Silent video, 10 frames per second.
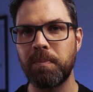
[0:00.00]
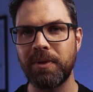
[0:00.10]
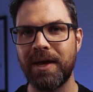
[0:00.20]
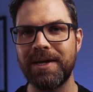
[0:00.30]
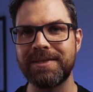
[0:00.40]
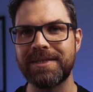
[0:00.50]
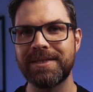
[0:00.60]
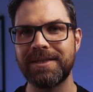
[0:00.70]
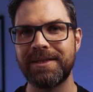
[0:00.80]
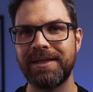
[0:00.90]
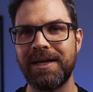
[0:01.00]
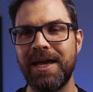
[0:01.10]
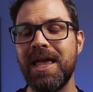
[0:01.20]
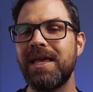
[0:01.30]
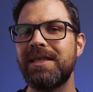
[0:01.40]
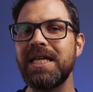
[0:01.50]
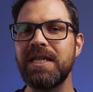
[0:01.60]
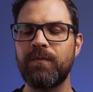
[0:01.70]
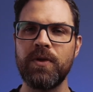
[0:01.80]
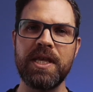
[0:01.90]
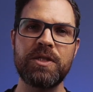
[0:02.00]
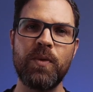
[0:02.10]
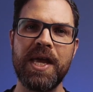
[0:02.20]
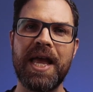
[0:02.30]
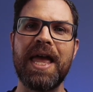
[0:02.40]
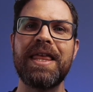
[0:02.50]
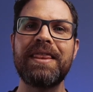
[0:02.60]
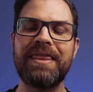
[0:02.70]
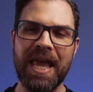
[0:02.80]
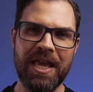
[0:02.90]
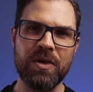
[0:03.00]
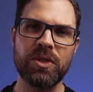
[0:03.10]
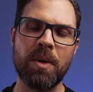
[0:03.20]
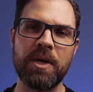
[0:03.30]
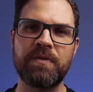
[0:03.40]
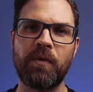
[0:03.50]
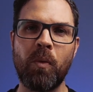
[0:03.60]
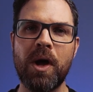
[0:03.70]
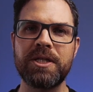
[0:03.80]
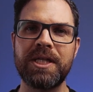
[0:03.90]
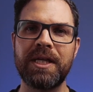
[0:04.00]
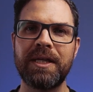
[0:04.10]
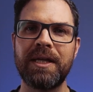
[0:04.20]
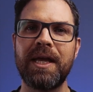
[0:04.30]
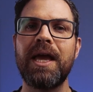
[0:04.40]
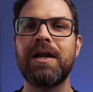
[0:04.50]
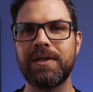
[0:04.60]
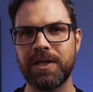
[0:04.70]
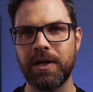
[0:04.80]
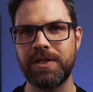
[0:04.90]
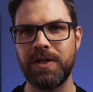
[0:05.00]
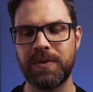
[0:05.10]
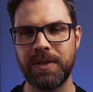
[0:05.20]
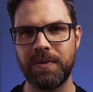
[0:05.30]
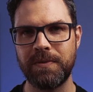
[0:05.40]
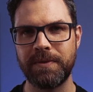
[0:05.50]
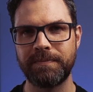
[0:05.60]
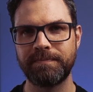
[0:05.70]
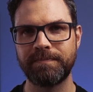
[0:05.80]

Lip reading: blinds. That's it for this week. Thank you so much for watching, and I'll talk to you soon.